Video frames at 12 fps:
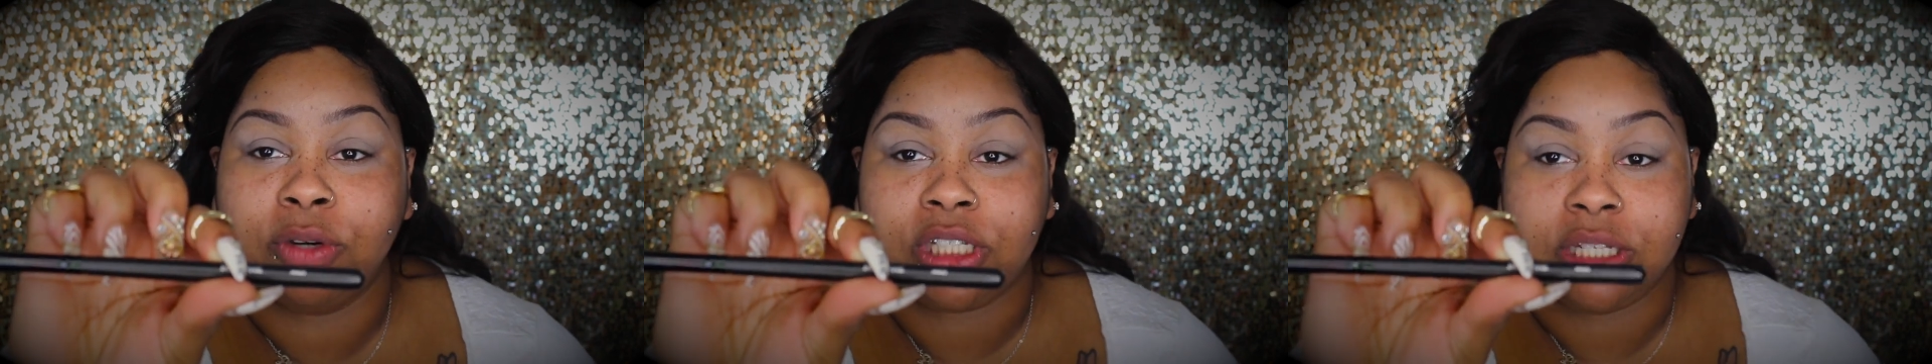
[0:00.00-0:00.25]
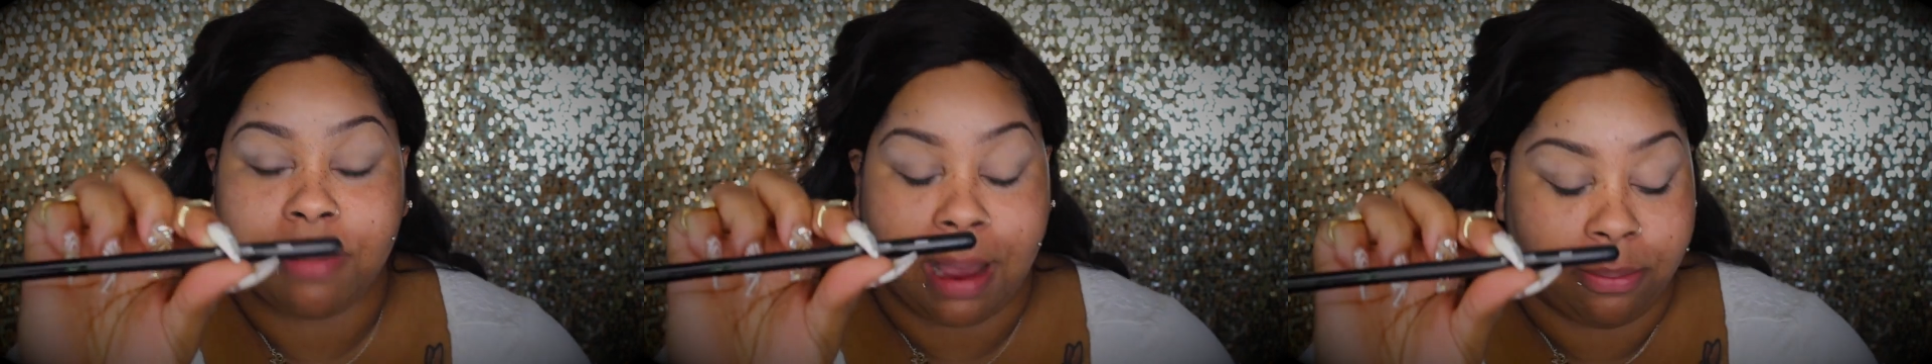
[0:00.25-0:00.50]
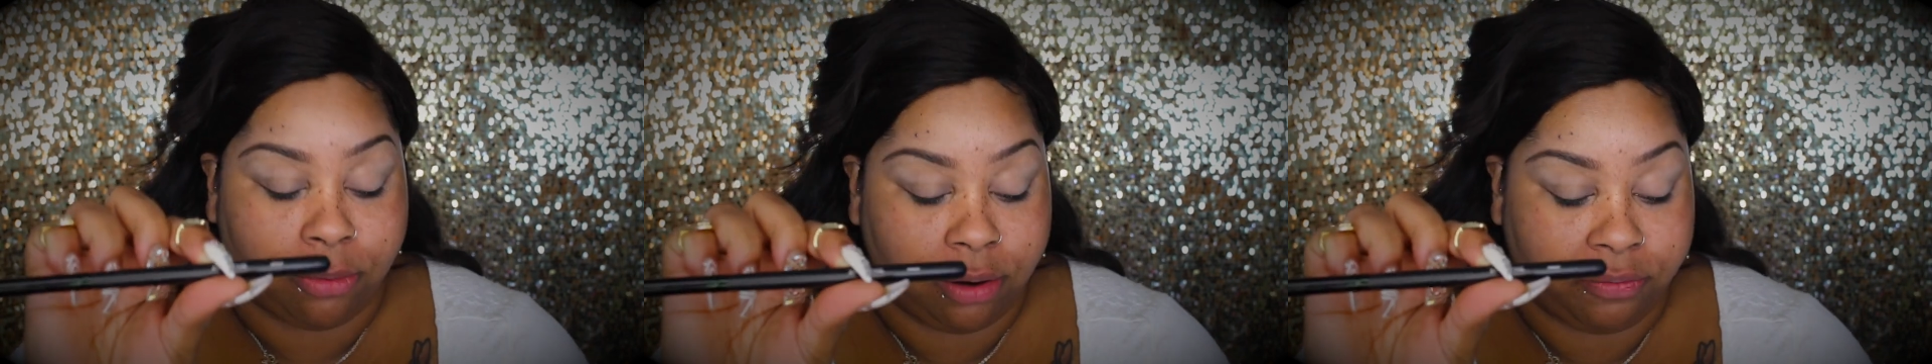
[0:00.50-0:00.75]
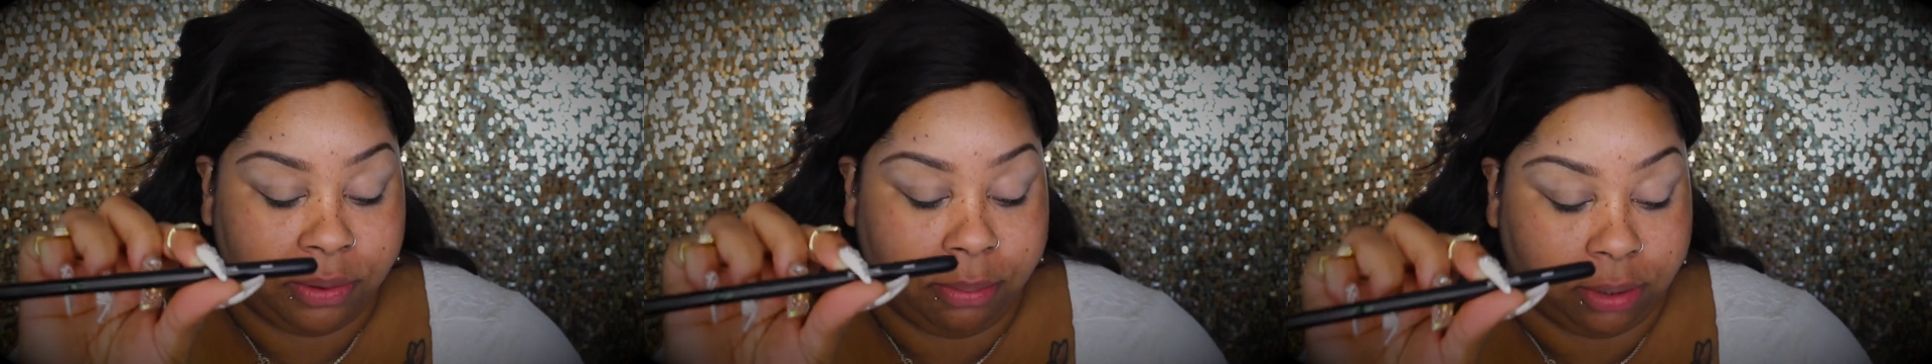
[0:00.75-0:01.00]
which is by
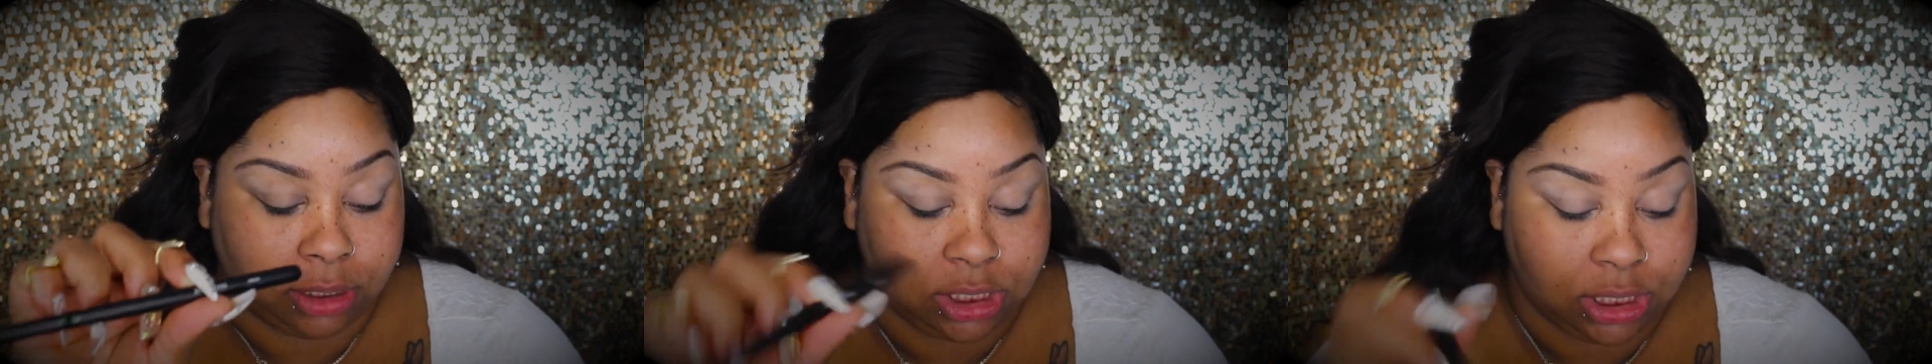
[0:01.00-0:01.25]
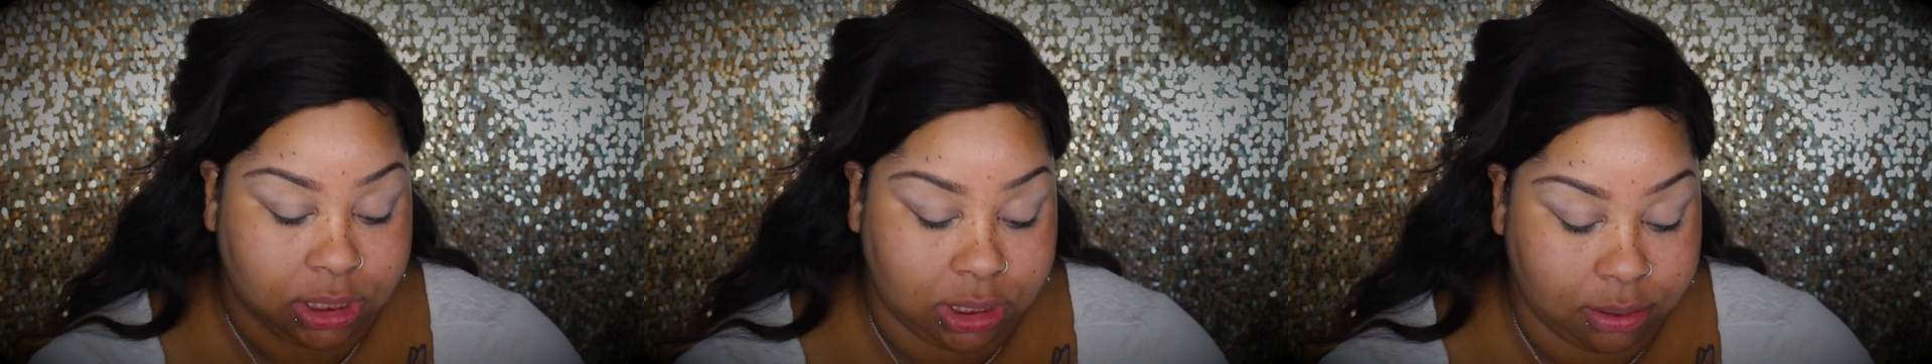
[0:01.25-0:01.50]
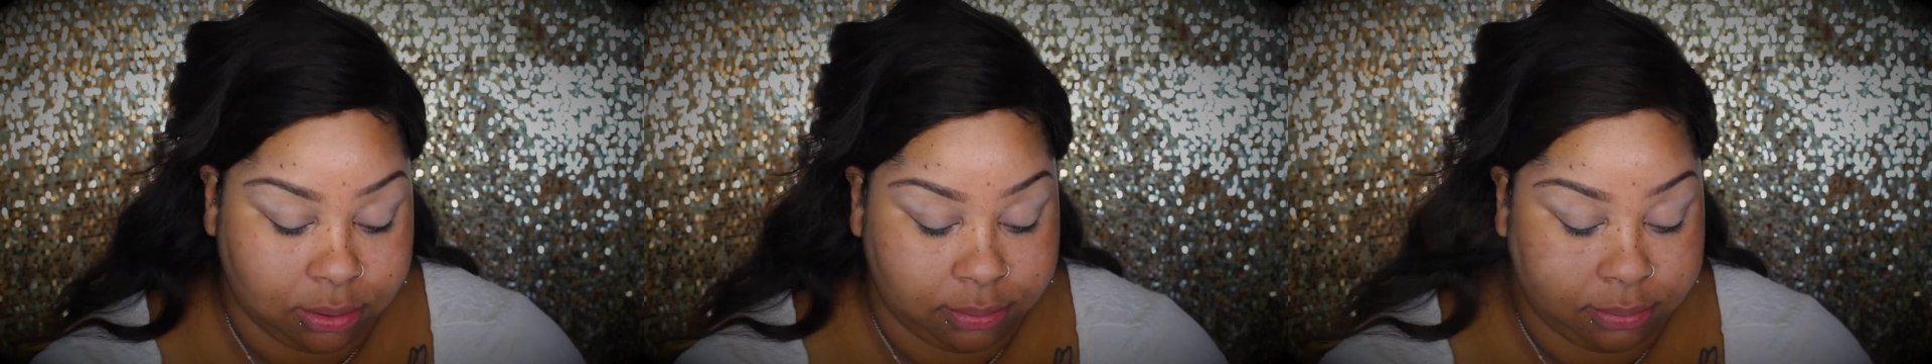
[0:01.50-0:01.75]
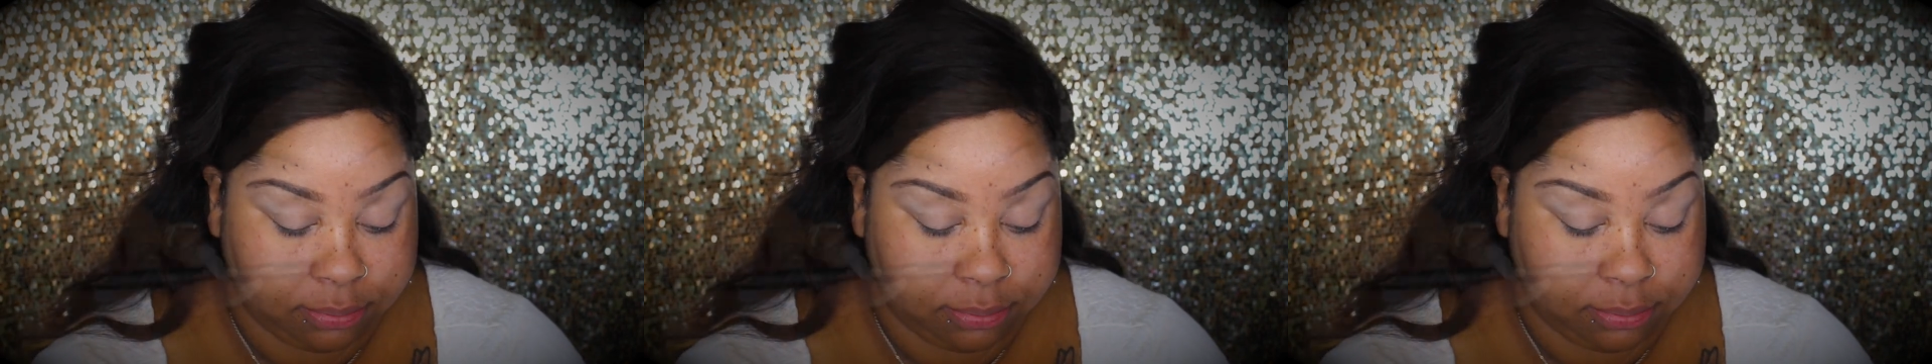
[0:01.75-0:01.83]
Morphe Brushes.